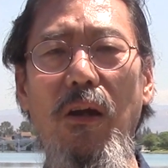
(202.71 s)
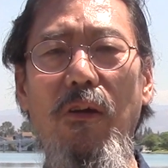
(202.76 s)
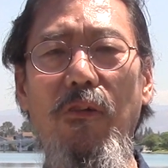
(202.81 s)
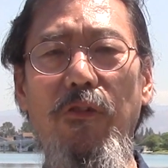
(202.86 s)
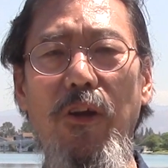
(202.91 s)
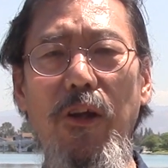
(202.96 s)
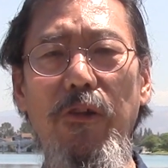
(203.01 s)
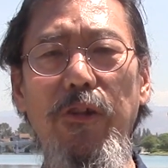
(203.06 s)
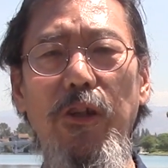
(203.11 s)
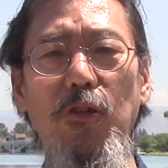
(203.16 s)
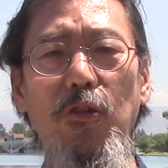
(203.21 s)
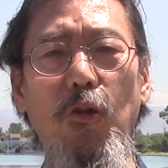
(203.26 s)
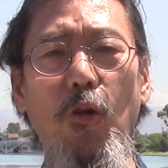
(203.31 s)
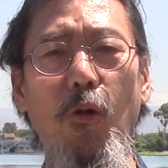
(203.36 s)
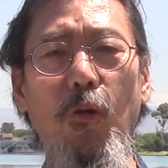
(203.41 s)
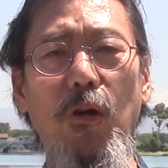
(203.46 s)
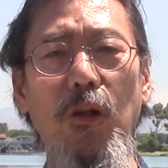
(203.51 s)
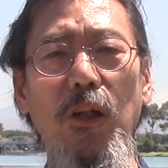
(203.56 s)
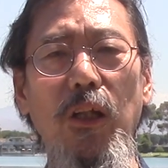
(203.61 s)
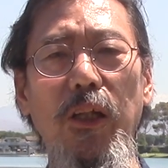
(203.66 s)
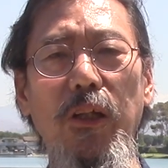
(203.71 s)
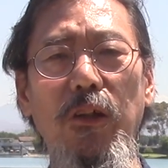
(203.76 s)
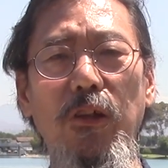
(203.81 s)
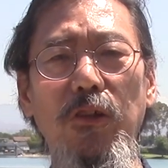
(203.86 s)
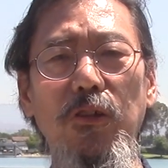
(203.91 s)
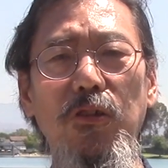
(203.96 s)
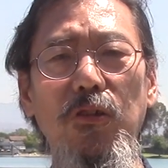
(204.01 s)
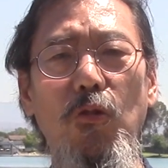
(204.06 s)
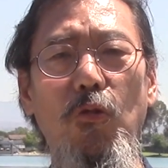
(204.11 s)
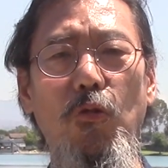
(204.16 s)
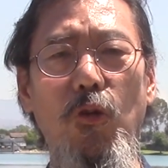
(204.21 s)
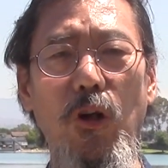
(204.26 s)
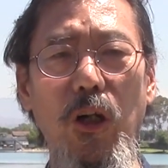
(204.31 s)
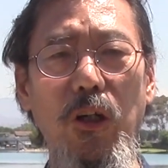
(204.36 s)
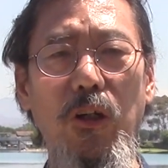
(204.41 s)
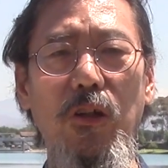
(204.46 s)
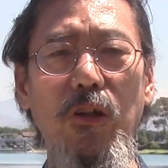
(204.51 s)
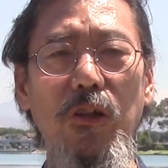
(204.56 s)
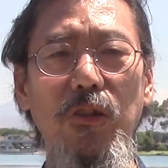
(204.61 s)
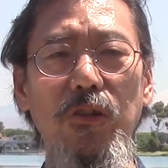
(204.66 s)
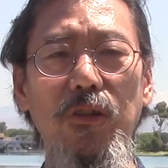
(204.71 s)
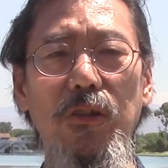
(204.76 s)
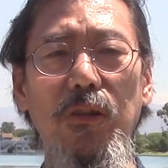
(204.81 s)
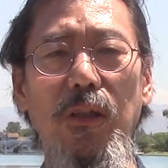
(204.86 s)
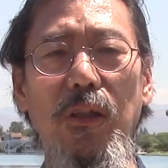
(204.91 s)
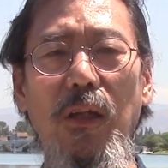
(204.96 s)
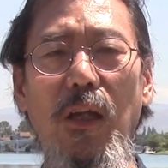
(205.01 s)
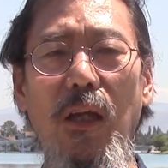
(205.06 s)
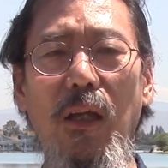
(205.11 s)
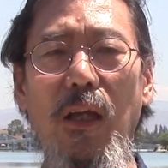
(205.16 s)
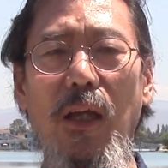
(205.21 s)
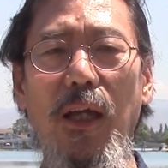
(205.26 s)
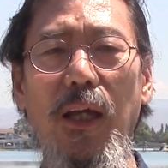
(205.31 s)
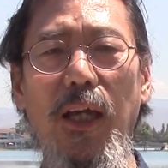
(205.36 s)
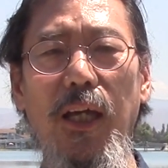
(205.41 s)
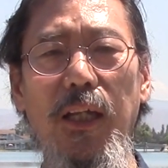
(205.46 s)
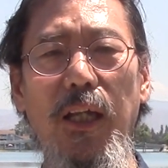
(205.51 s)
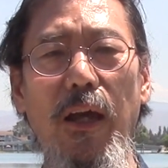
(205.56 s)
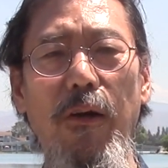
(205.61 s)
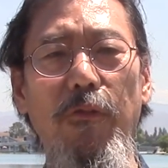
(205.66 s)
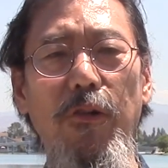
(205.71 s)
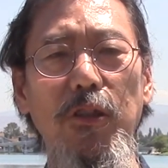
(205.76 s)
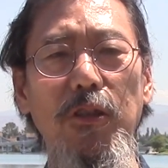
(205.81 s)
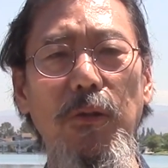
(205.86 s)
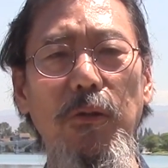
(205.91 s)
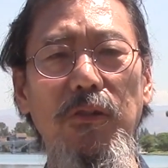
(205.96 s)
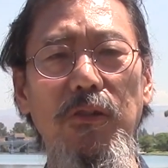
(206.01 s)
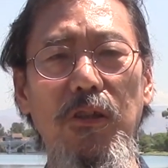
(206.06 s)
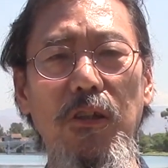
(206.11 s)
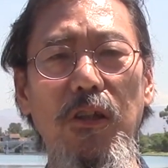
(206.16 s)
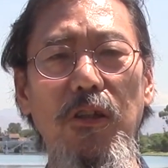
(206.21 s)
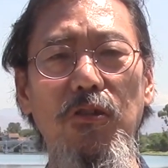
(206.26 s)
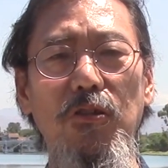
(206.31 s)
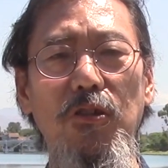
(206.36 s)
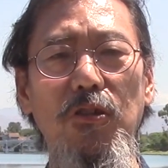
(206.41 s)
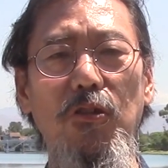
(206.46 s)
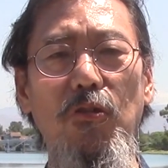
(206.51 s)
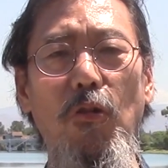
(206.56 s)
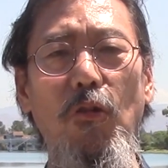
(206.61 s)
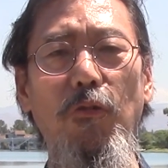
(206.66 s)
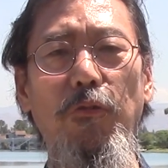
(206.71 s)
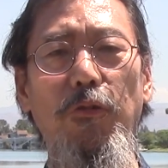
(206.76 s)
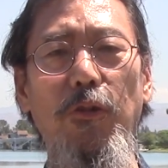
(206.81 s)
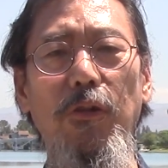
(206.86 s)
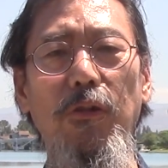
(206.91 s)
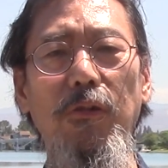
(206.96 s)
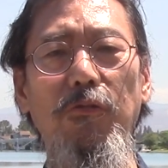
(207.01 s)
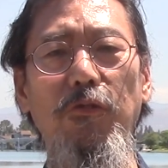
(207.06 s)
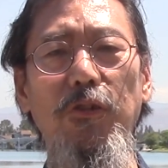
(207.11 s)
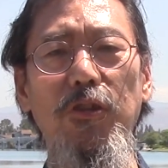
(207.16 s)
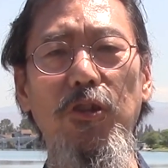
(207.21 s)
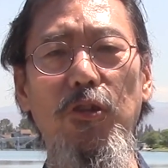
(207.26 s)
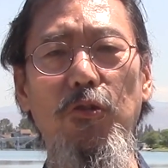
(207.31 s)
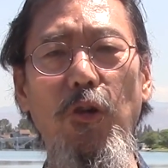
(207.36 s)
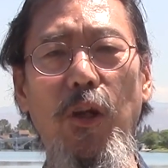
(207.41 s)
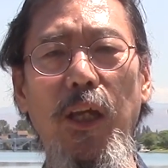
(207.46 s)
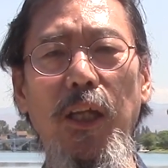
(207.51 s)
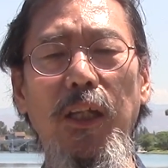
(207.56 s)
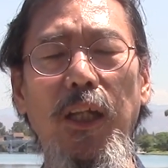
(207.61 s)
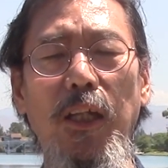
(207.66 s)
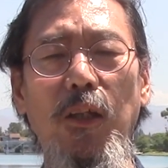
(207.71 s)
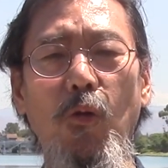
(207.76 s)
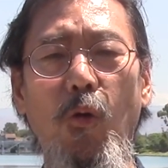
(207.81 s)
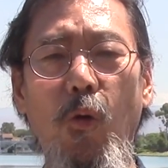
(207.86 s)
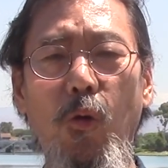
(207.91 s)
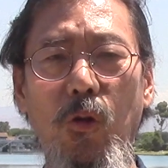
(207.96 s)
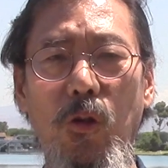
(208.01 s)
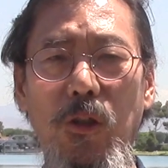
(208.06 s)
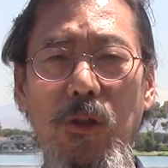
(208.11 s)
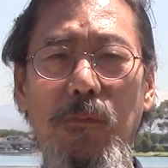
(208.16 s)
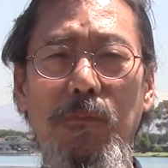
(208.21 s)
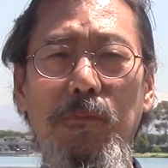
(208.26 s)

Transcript: various local leaders, workers, and average citizens call for restraint and order.